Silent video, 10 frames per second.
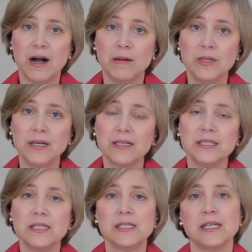Amla
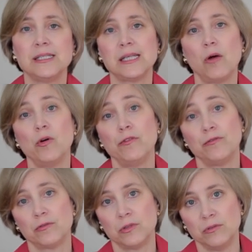is a sour
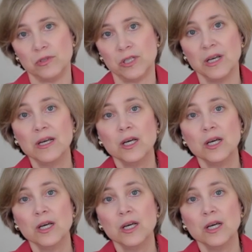fruit,